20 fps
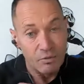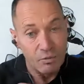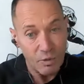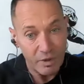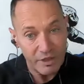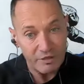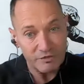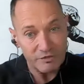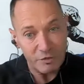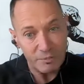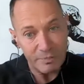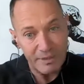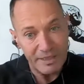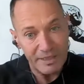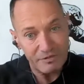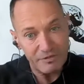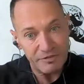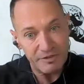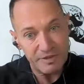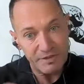One of the
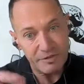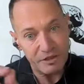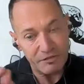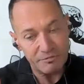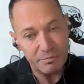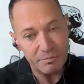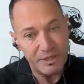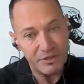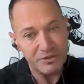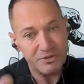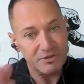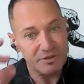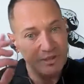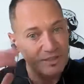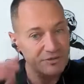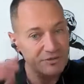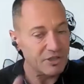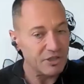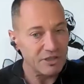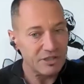benefits of marathon
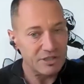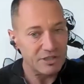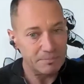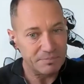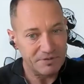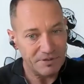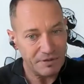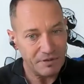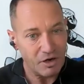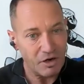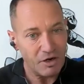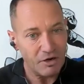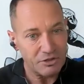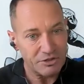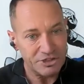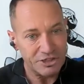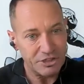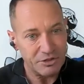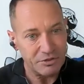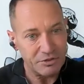is only
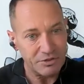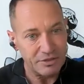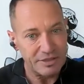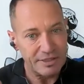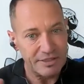psychological,